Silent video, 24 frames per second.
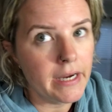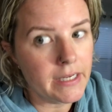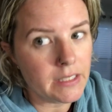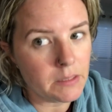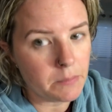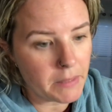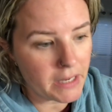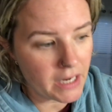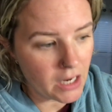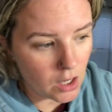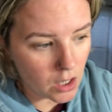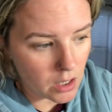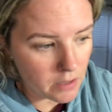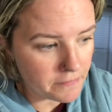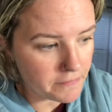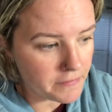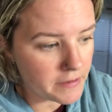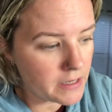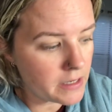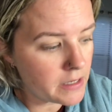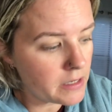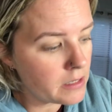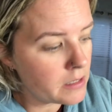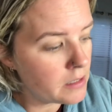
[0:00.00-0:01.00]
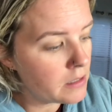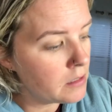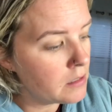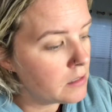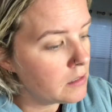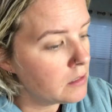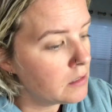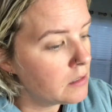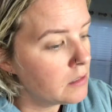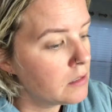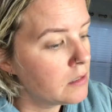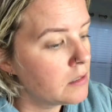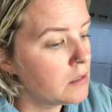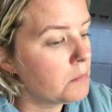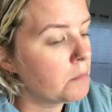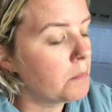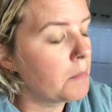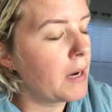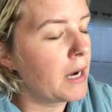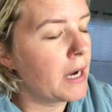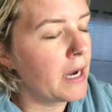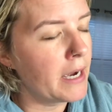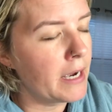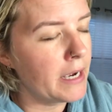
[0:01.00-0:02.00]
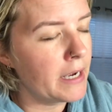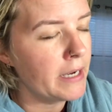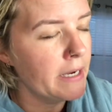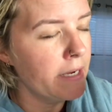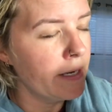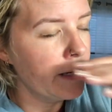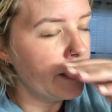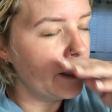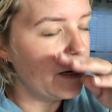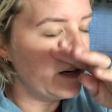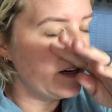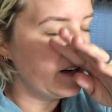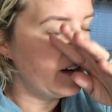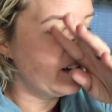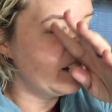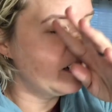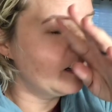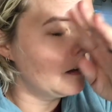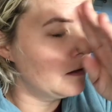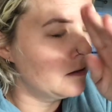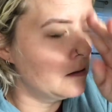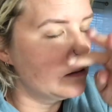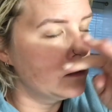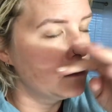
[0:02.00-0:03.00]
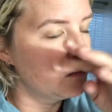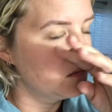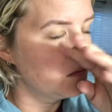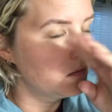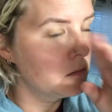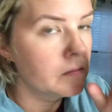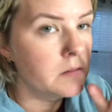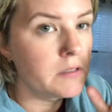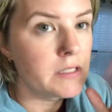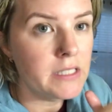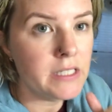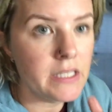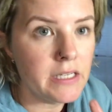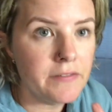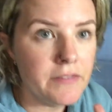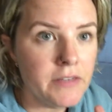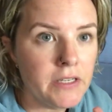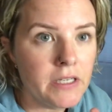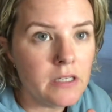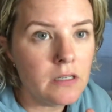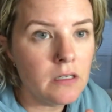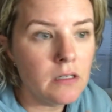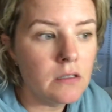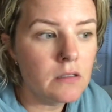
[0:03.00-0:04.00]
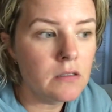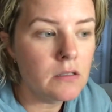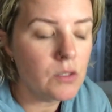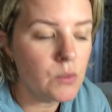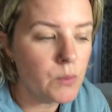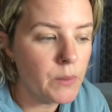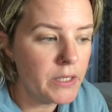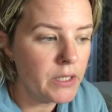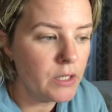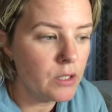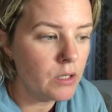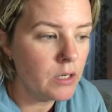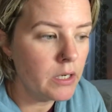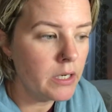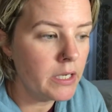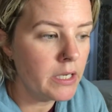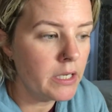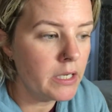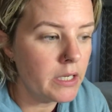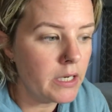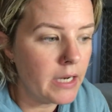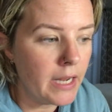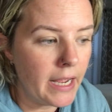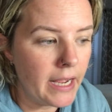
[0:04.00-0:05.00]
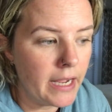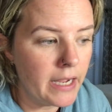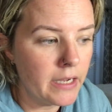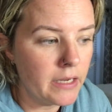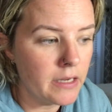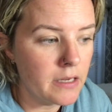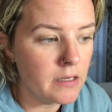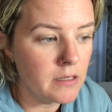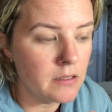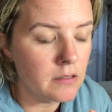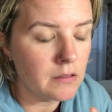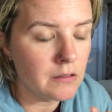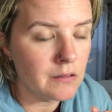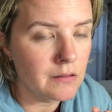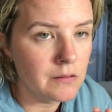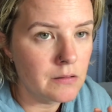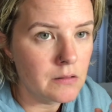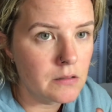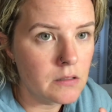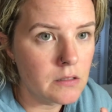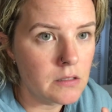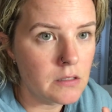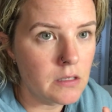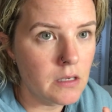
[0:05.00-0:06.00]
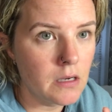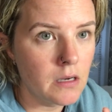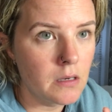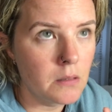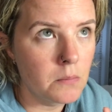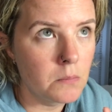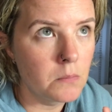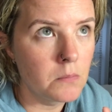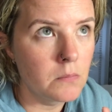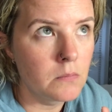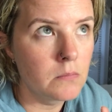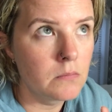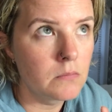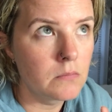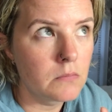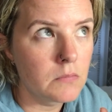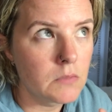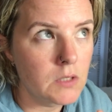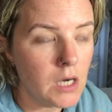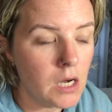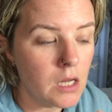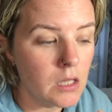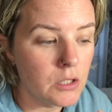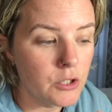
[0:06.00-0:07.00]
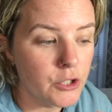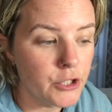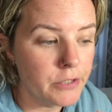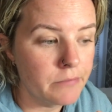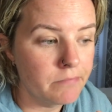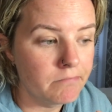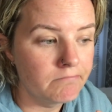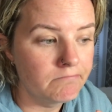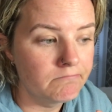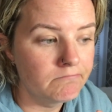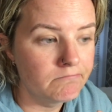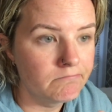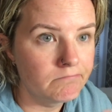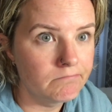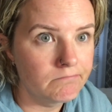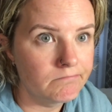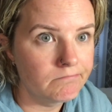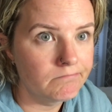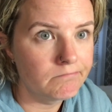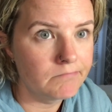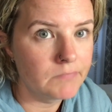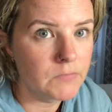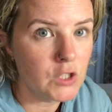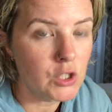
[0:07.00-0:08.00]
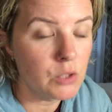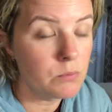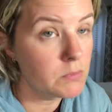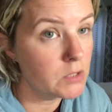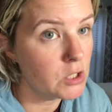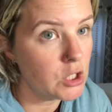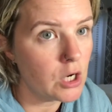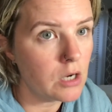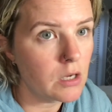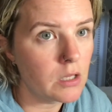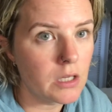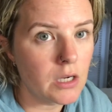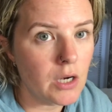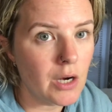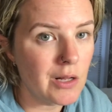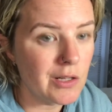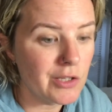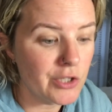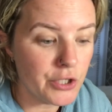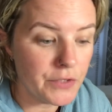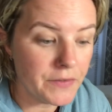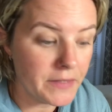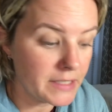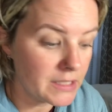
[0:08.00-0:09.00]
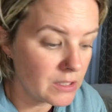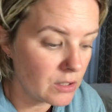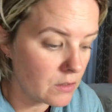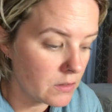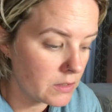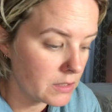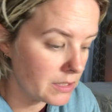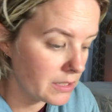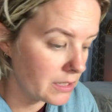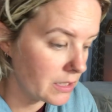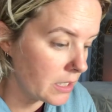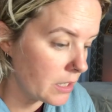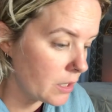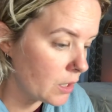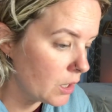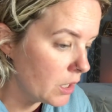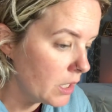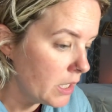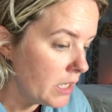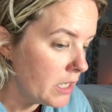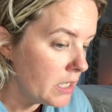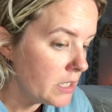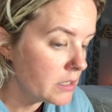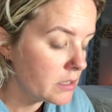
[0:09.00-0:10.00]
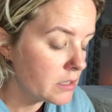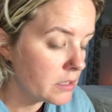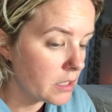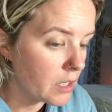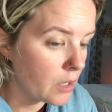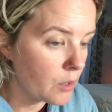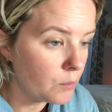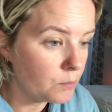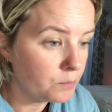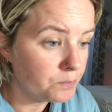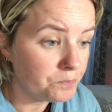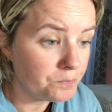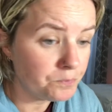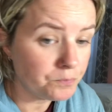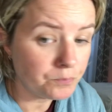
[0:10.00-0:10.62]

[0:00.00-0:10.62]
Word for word: has my coffee, my uh, stevia sweetener in it, and some collagen. It's chocolate collagen, that's all that's in there. So